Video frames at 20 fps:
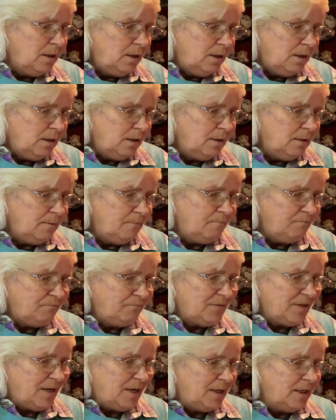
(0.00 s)

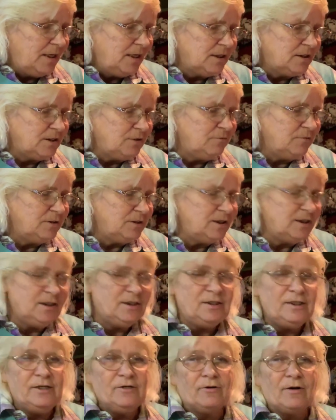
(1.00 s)
I guess it was
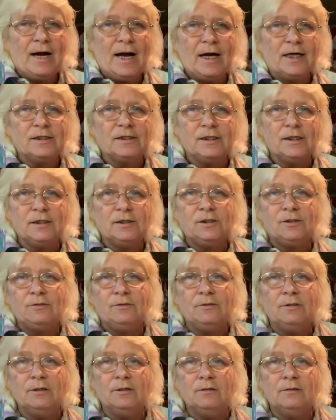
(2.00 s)
easier access
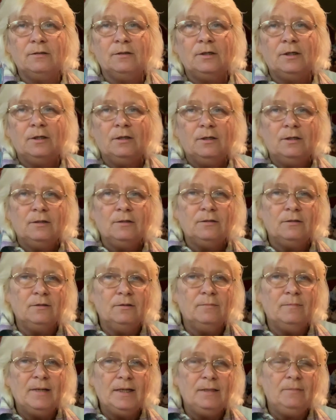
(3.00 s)
to
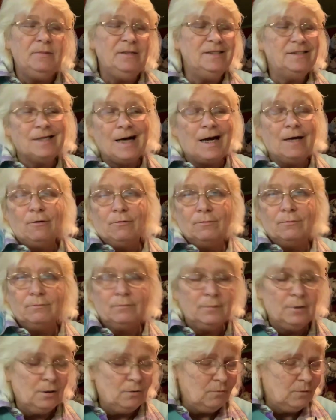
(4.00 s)
the babies. I don't
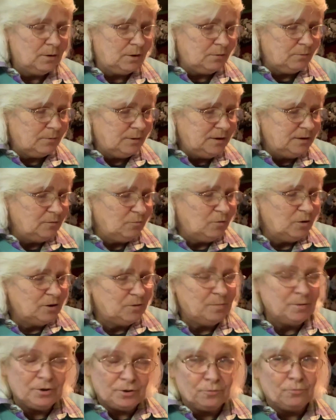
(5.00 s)
know what the reason
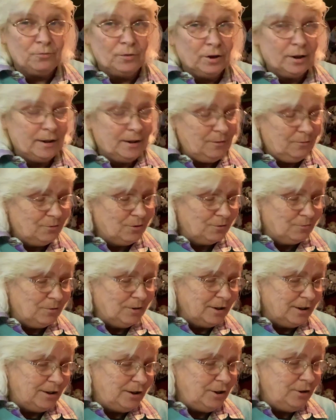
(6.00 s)
was, but they're
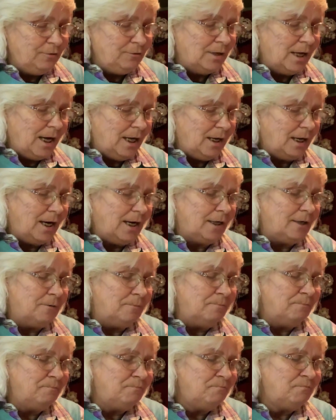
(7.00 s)
really cute. I like
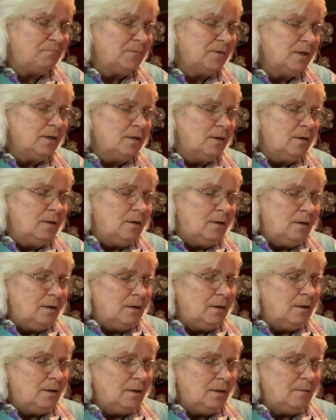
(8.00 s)
them.
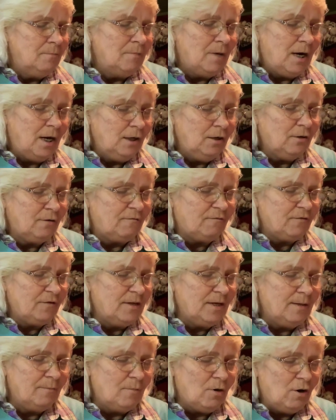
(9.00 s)
I look for
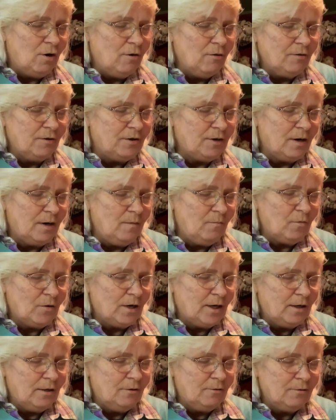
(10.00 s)
them all the time when
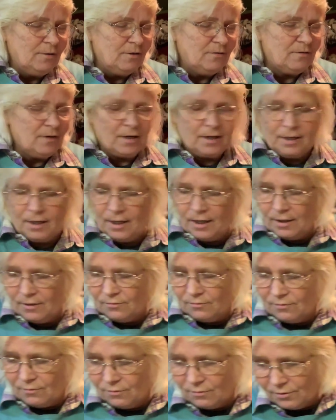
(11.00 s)
I go to the
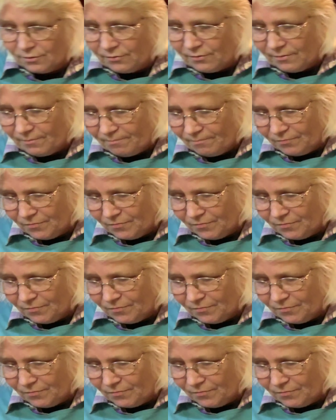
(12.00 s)
secondhand stores.